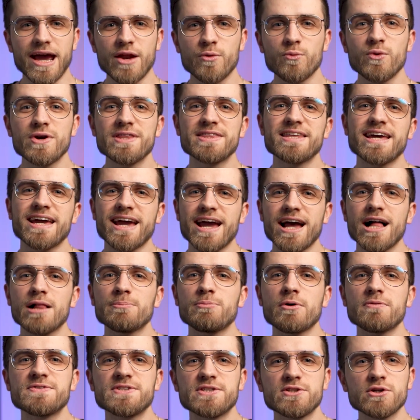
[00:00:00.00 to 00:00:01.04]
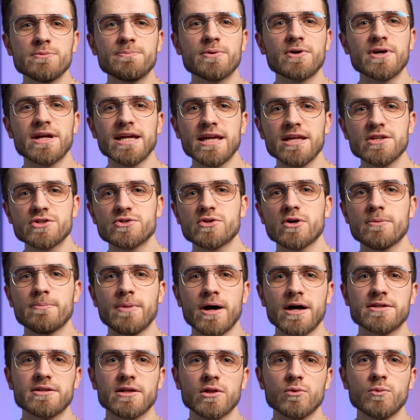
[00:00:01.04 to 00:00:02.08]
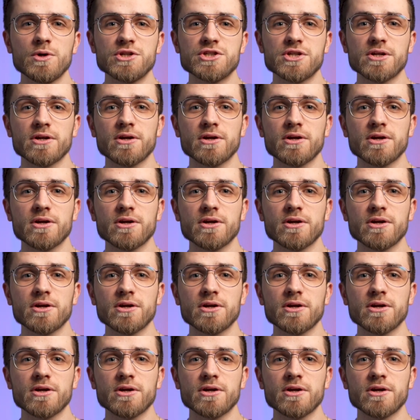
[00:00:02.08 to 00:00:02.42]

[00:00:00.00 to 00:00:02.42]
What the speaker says: And with the help of Super Intro Bundle, which